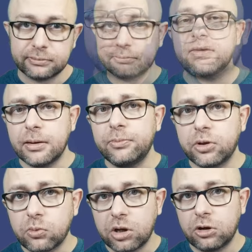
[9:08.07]
The
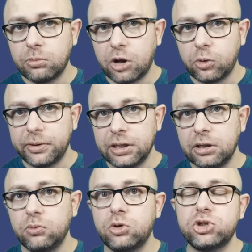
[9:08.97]
simpler one in my
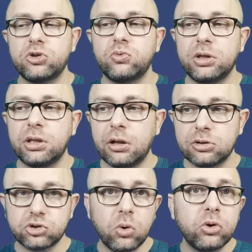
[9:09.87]
opinion, which is what I'll
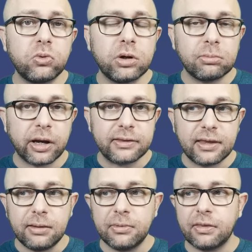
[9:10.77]
show you in my
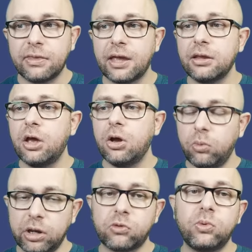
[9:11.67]
team, is that
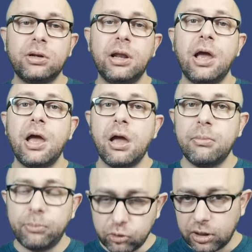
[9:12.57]
Wixwell
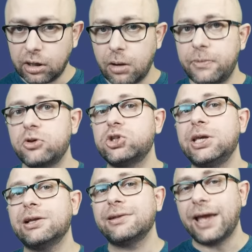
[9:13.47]
putting up the
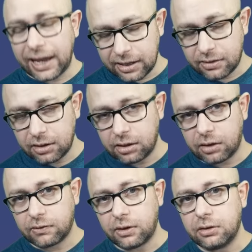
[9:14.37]
shield and then
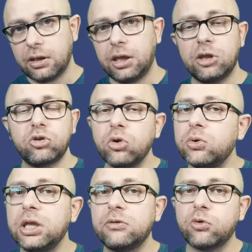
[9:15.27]
extending it. No
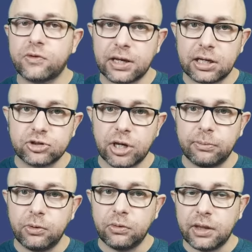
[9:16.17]
need for a second
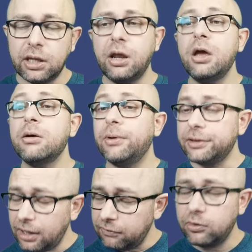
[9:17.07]
champion there,
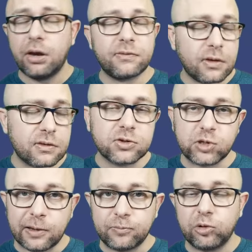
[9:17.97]
but if you have the other
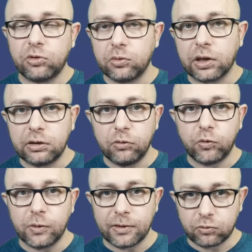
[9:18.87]
champions, you can use
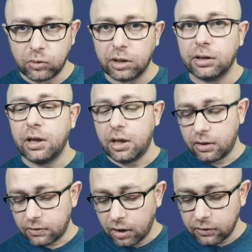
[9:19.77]
them as well.
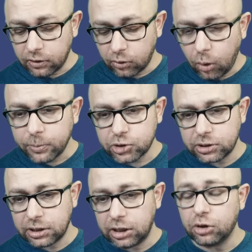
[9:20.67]
The other
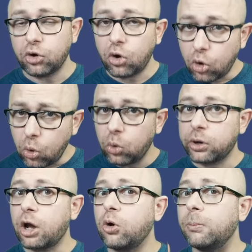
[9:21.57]
option here, or
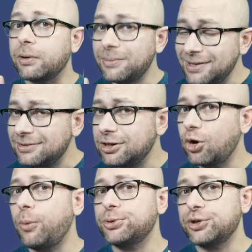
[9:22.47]
a complementary
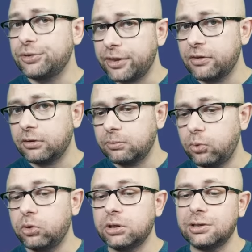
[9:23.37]
option, this is
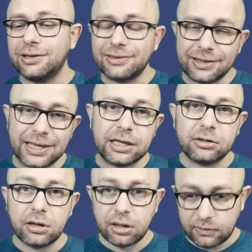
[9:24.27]
important, is
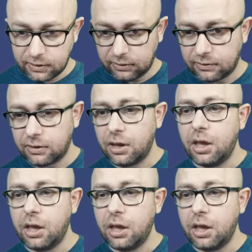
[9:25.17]
gear sets.